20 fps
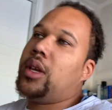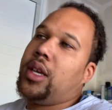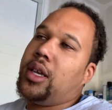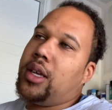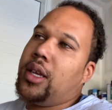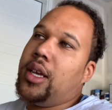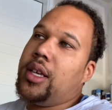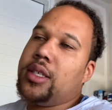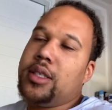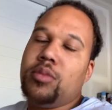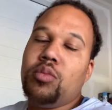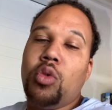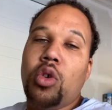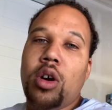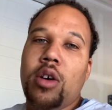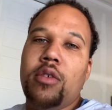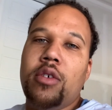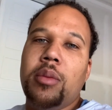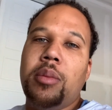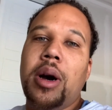is more
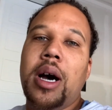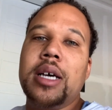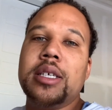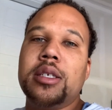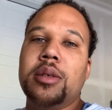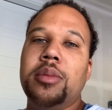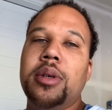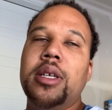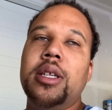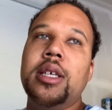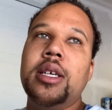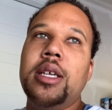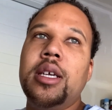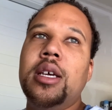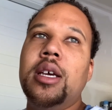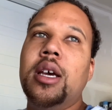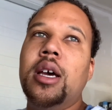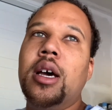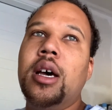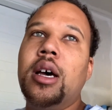of a
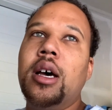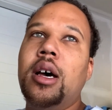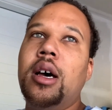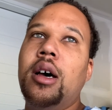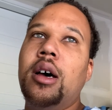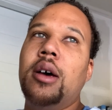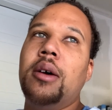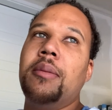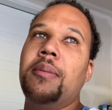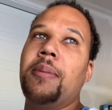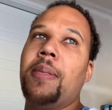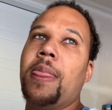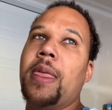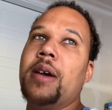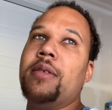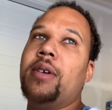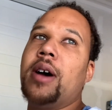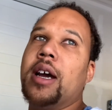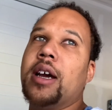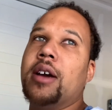possibility.
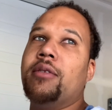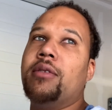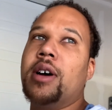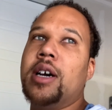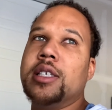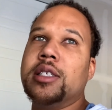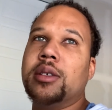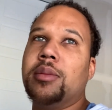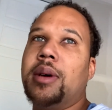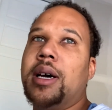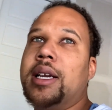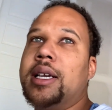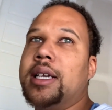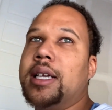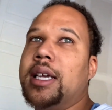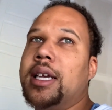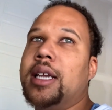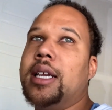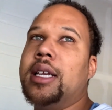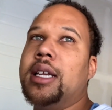If I can find somebody to
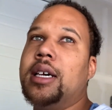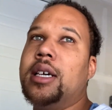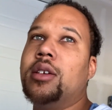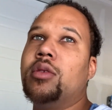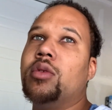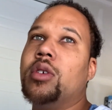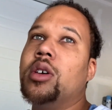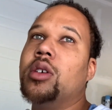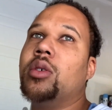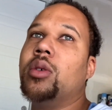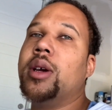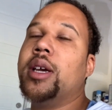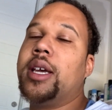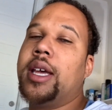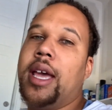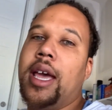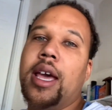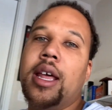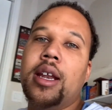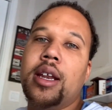get it done real quick
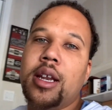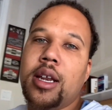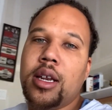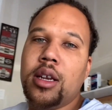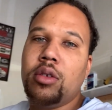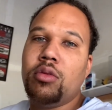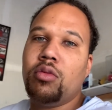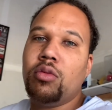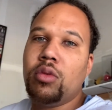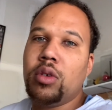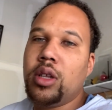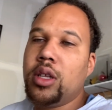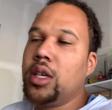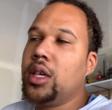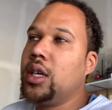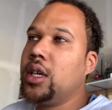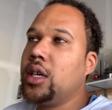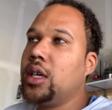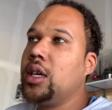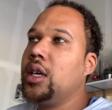and really
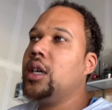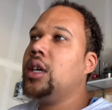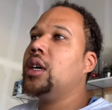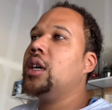good.